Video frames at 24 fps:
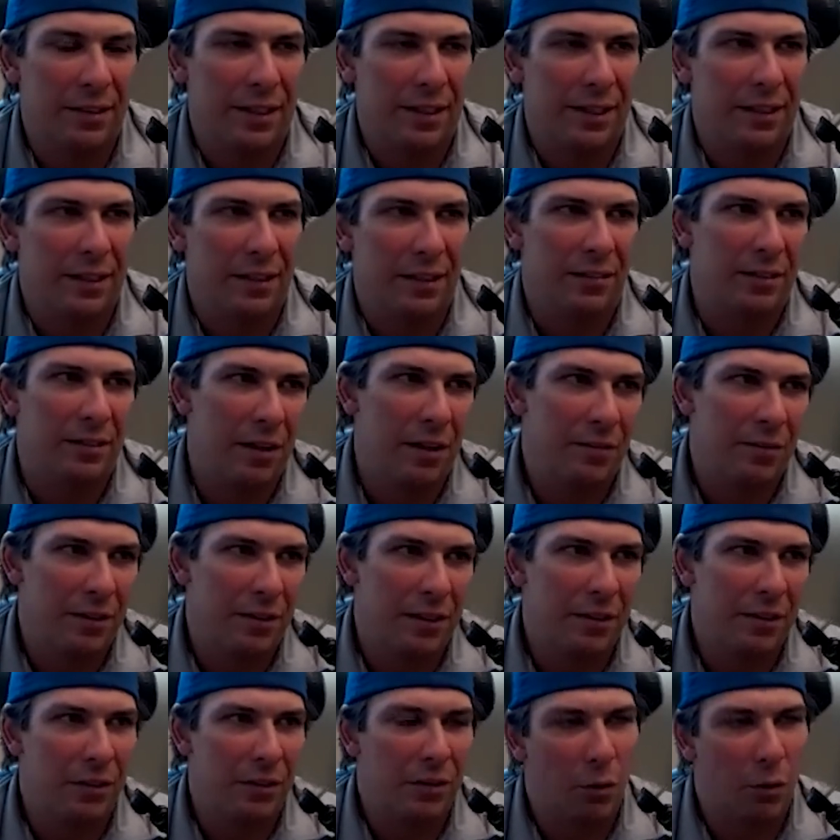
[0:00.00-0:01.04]
like
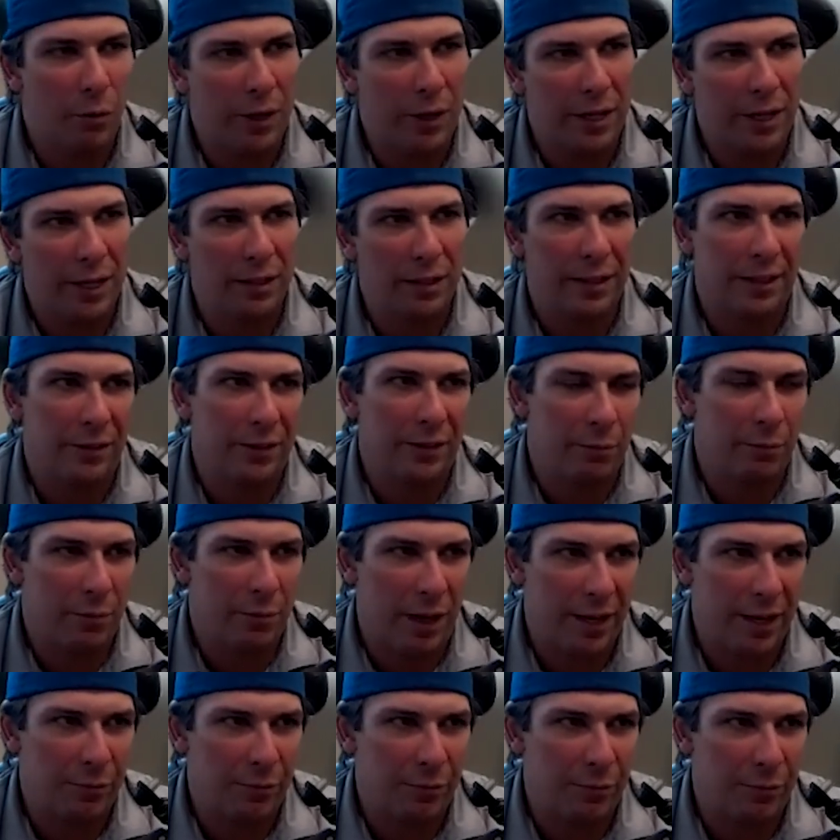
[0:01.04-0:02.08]
seven, oh, like you had
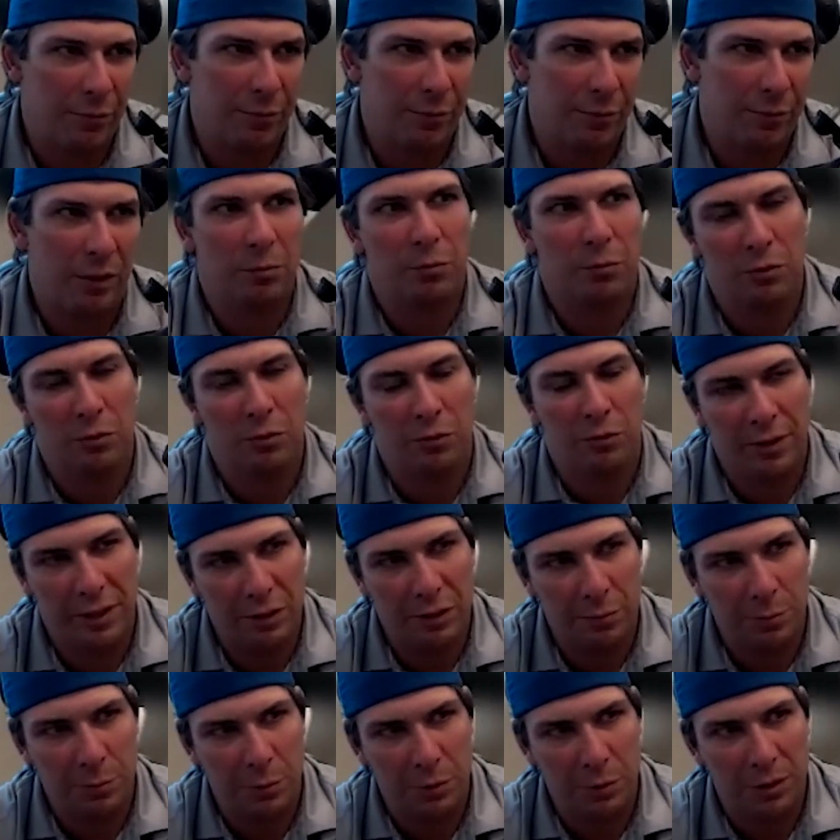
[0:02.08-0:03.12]
MySpace before
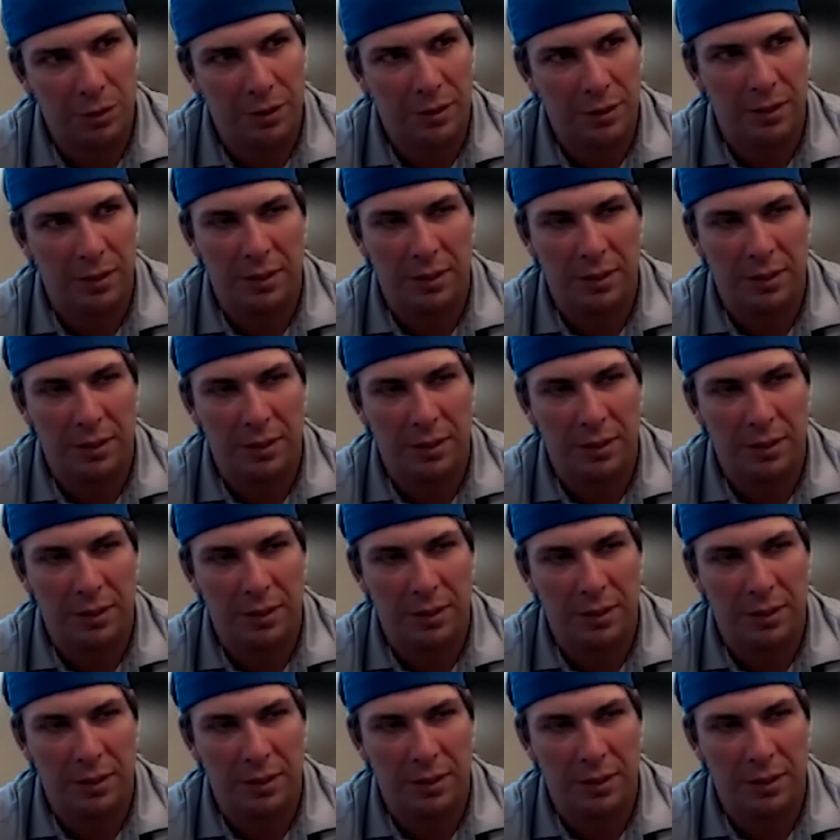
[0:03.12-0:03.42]
Facebook.